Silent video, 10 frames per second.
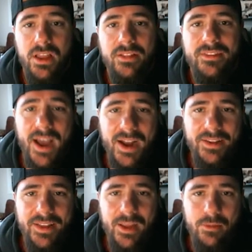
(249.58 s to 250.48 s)
Tie the
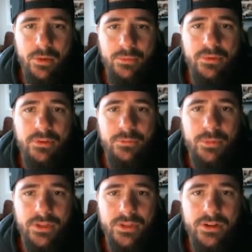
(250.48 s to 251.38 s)
game up, so that's a
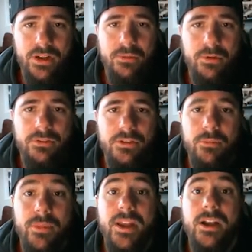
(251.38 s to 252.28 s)
big deal. Now here we go. I start
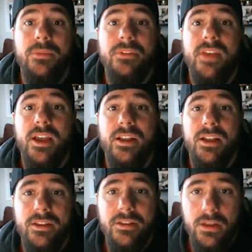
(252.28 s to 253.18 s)
manning up the tight
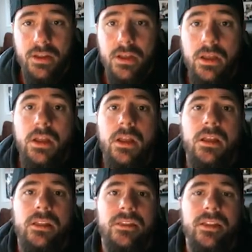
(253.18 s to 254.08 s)
end.
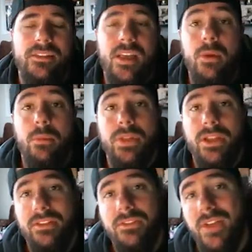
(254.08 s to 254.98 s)
That time I
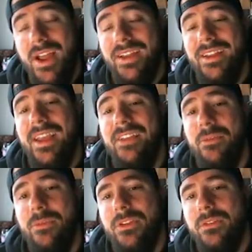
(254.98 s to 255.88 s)
played the drag, gave
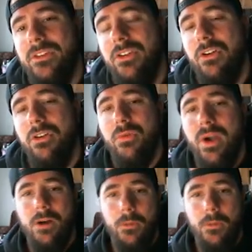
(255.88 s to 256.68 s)
him the curl route.